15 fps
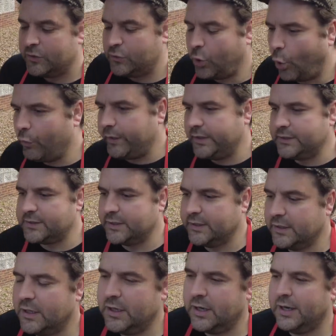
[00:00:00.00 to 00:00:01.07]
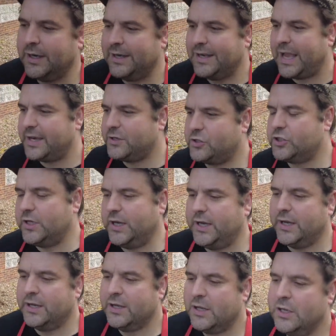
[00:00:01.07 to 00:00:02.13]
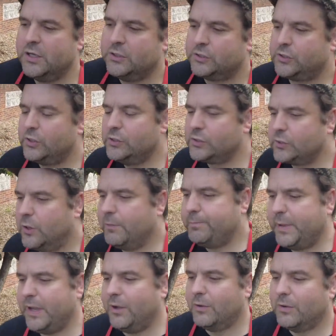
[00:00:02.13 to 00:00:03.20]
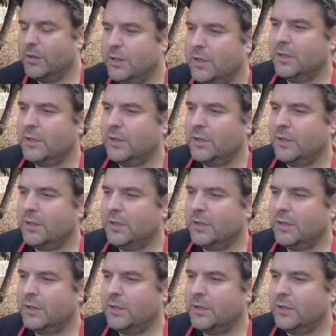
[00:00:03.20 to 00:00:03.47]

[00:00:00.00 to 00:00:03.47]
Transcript: Dorrington, Lancashire, Sunsop Bell,